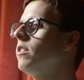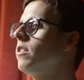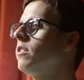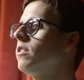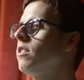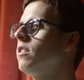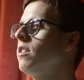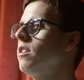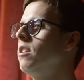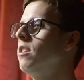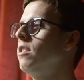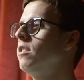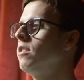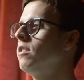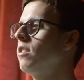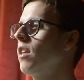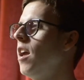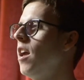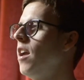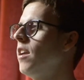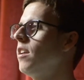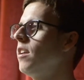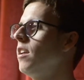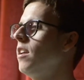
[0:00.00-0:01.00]
this is
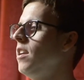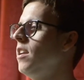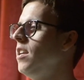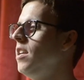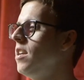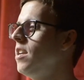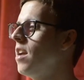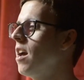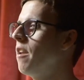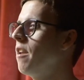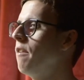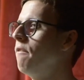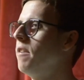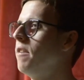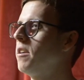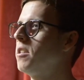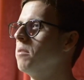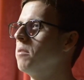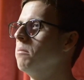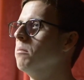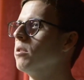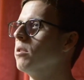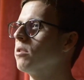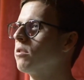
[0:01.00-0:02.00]
like he had a
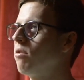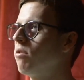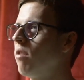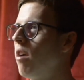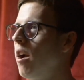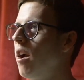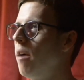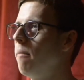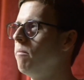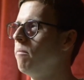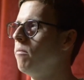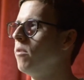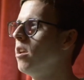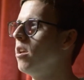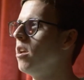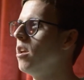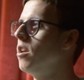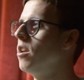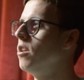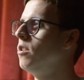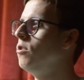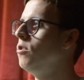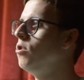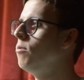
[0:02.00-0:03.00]
victimless crime.
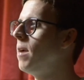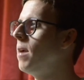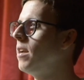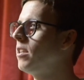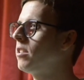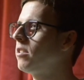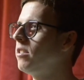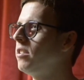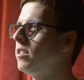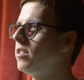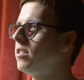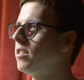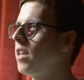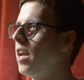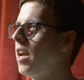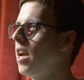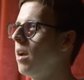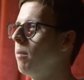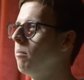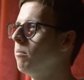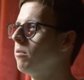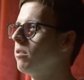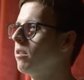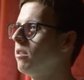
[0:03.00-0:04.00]
Yeah. You basically
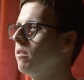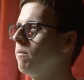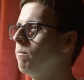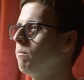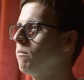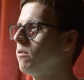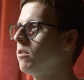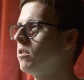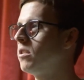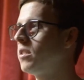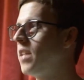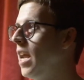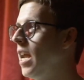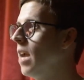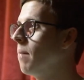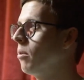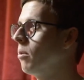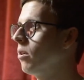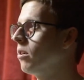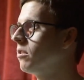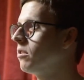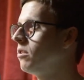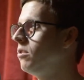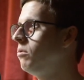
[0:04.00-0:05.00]
scammed
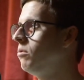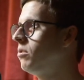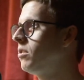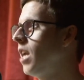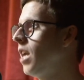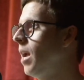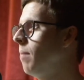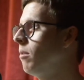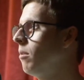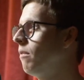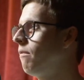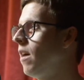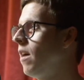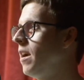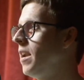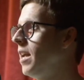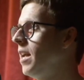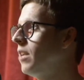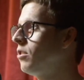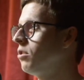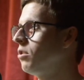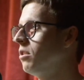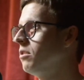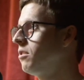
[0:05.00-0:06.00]
scammers. You scammed the
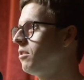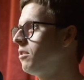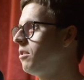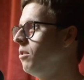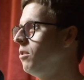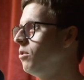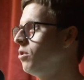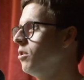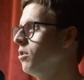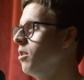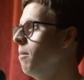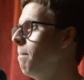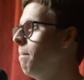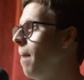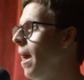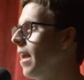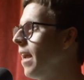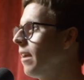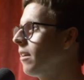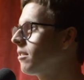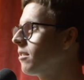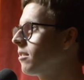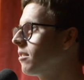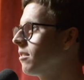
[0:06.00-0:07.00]
financial institution, the
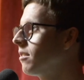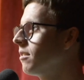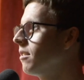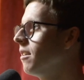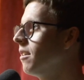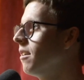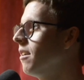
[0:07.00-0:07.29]
banks.